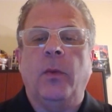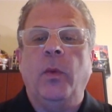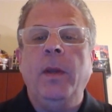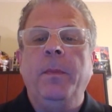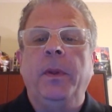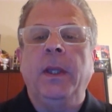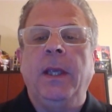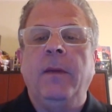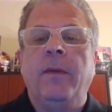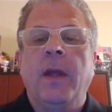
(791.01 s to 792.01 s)
We
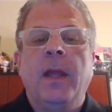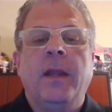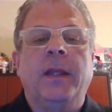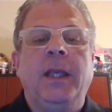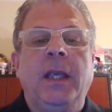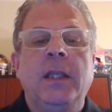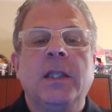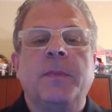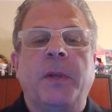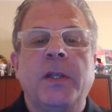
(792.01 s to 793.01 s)
believe that the
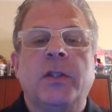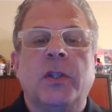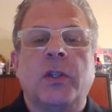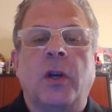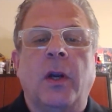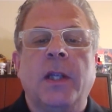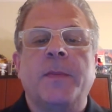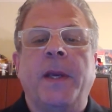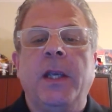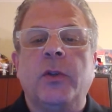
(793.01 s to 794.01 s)
easiest place to start is
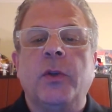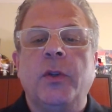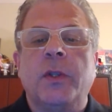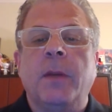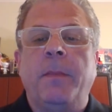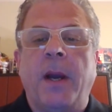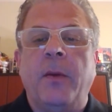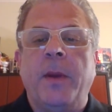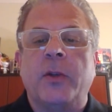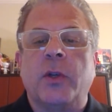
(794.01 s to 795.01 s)
by introducing
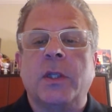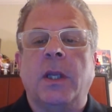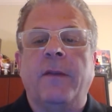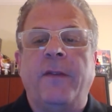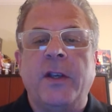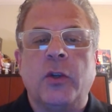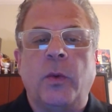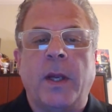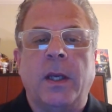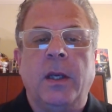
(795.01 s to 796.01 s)
biometrics like facial
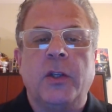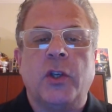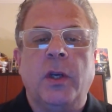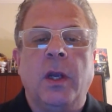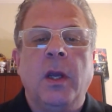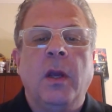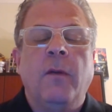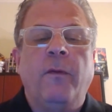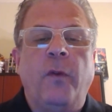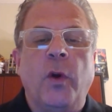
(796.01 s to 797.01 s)
recognition,
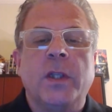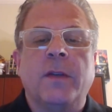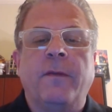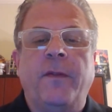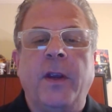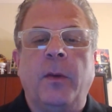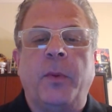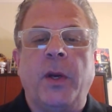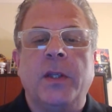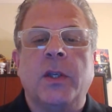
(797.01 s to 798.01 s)
voice,
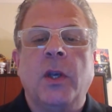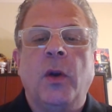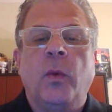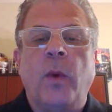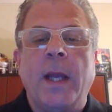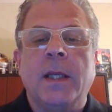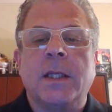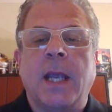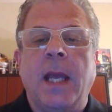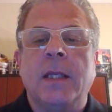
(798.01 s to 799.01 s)
fingerprints, retina
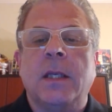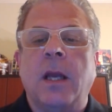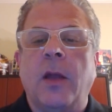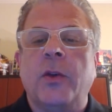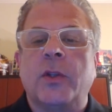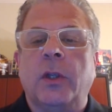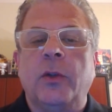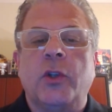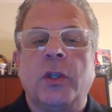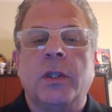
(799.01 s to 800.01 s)
scans, and other
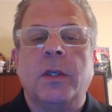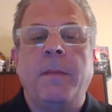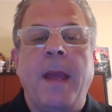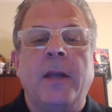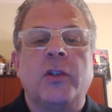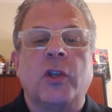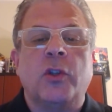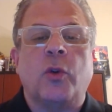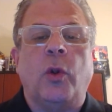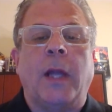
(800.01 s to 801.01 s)
solutions to manage and
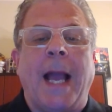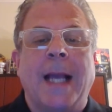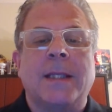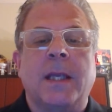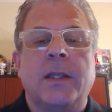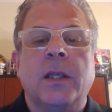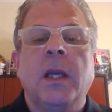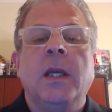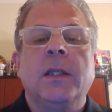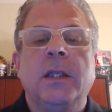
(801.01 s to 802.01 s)
control access
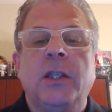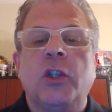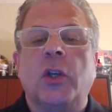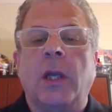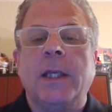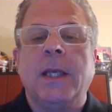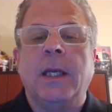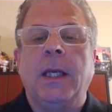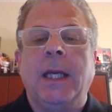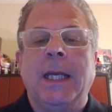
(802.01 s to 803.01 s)
to digital
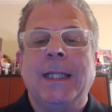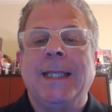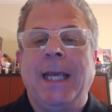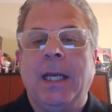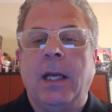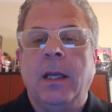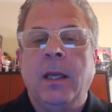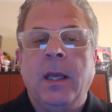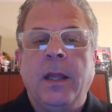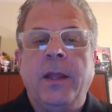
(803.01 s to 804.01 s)
identity and data.
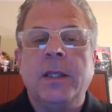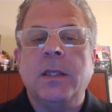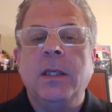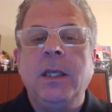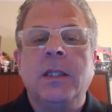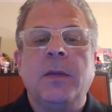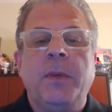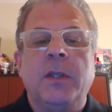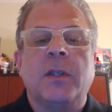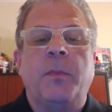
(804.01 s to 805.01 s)
This needs to
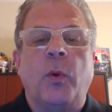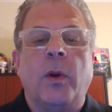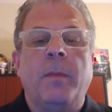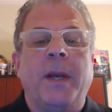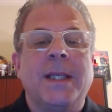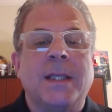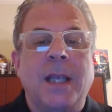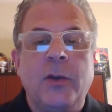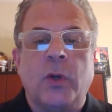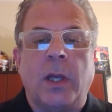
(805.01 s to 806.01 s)
be supported by
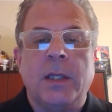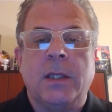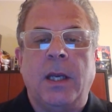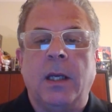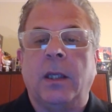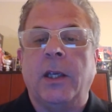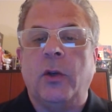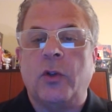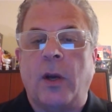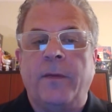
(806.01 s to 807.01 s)
centralized data like your
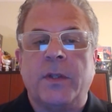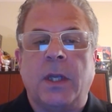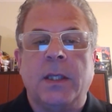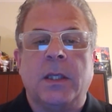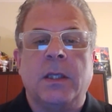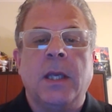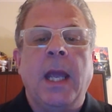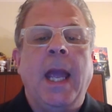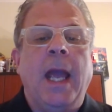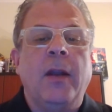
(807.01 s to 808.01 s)
driver's license
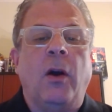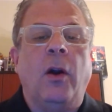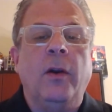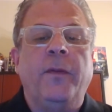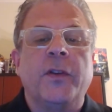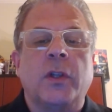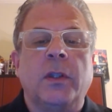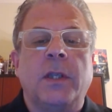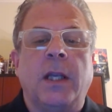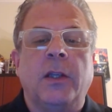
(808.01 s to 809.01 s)
and artificial
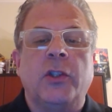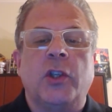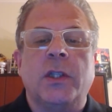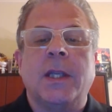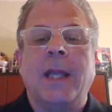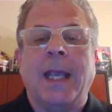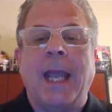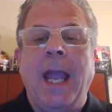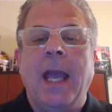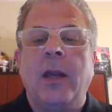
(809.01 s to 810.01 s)
intelligence that
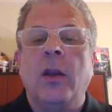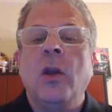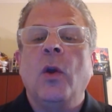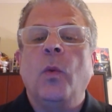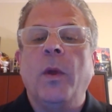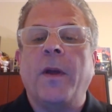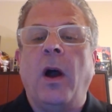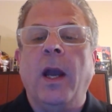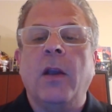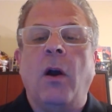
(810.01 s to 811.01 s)
can, with
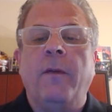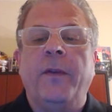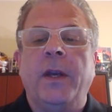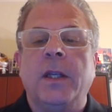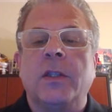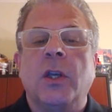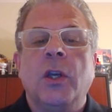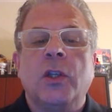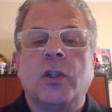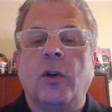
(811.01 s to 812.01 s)
high confidence,
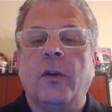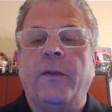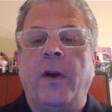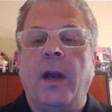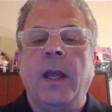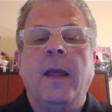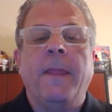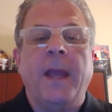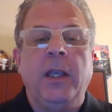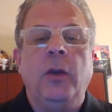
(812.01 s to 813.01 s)
certify
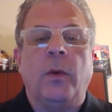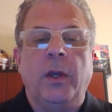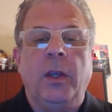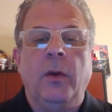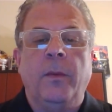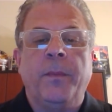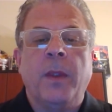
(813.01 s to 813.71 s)
that you are you.